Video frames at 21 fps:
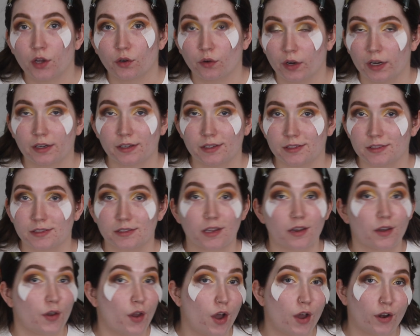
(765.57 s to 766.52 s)
Grant
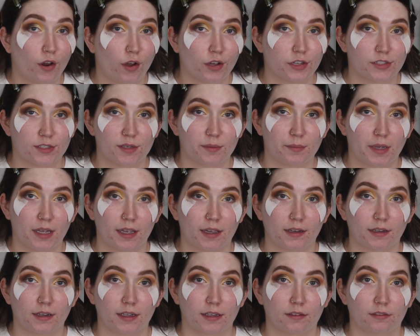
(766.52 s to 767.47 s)
is not awesome
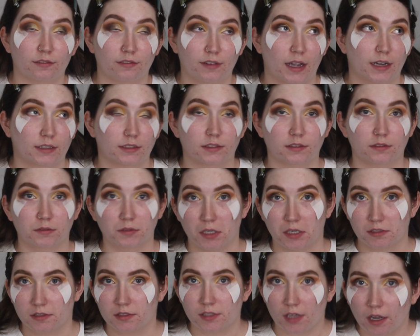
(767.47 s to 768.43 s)
and, in fact,
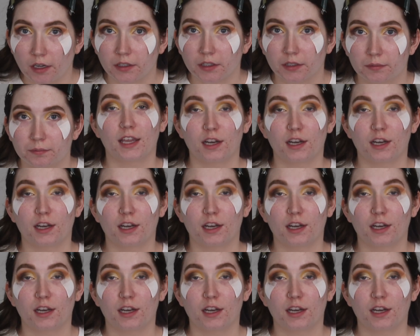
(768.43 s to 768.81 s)
does suck.